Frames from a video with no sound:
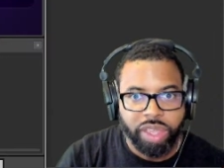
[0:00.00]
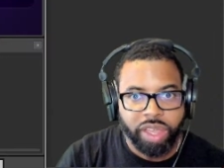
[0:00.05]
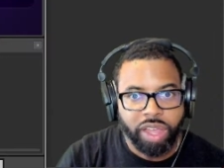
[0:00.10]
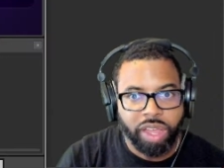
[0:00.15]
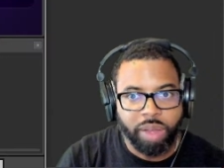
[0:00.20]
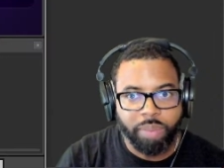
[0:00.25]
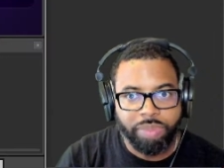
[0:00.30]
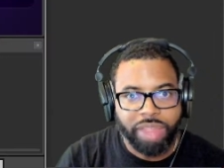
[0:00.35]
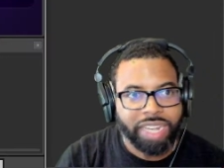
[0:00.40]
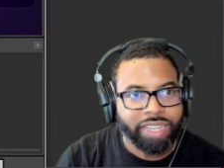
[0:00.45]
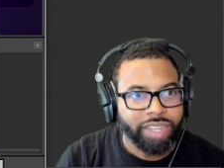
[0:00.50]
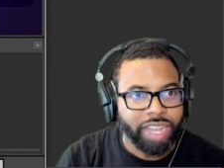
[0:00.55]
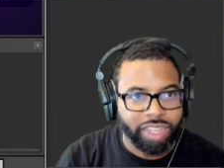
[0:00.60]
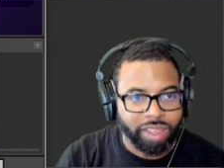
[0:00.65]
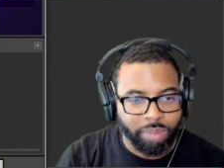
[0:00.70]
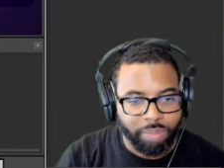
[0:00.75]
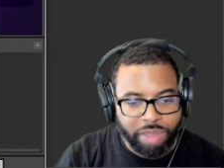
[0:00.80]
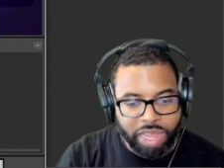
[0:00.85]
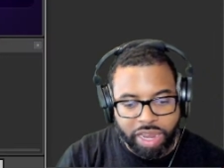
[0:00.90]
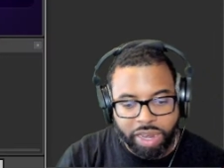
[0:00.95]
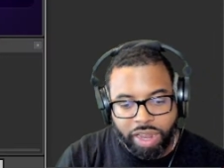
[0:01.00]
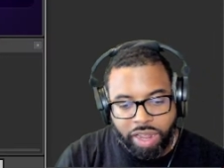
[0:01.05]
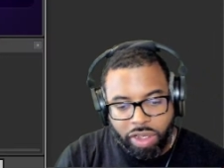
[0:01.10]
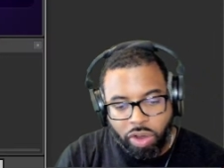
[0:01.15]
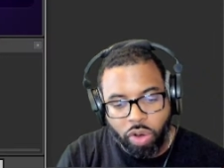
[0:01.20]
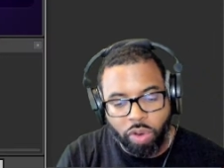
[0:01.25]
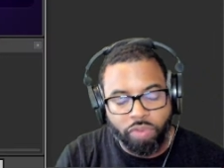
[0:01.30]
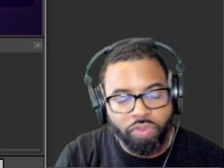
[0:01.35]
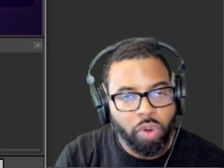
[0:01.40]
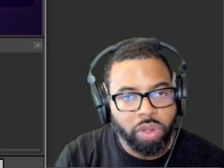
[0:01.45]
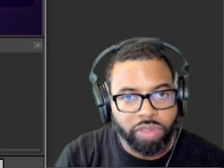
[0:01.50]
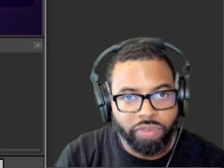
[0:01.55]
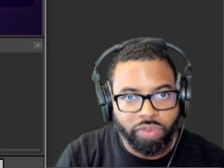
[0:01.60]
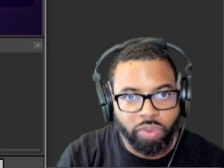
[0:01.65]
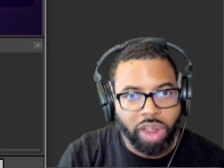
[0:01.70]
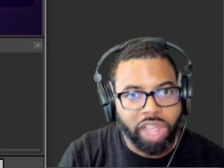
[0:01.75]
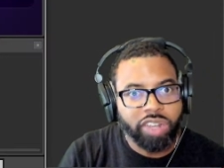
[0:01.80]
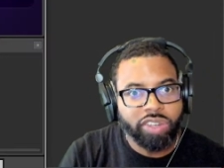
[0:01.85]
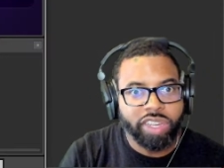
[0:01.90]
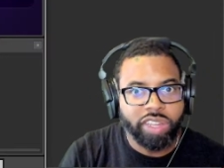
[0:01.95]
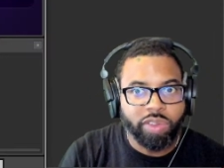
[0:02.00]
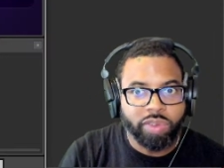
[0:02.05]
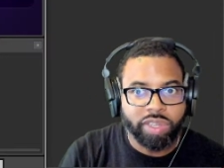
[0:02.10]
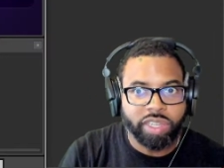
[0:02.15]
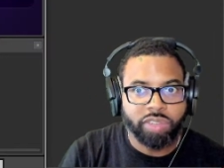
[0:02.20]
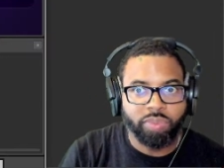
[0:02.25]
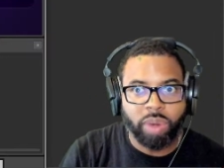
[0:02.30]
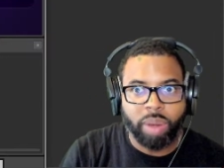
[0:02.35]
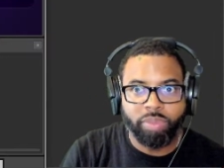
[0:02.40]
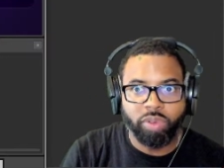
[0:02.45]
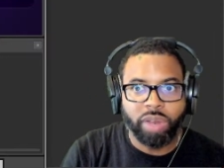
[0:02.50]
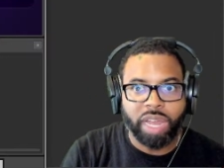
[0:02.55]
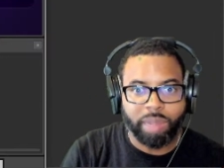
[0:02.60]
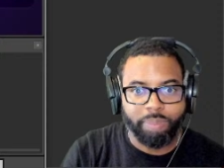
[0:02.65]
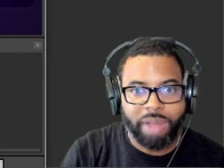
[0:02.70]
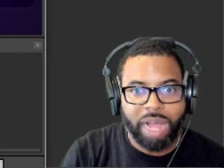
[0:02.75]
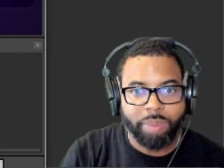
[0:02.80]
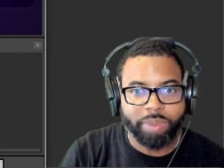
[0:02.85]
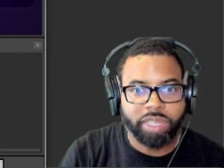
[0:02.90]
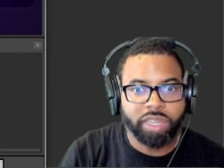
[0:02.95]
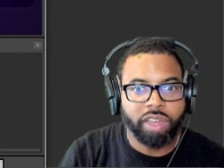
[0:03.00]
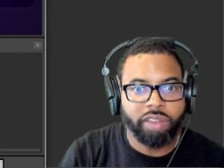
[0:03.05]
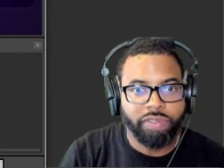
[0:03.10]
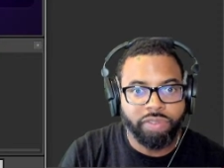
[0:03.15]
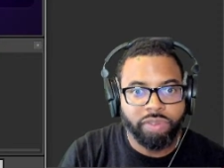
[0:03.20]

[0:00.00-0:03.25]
That's like the beat, or 4 on the floor. I usually use this when I'm doing like pop stuff.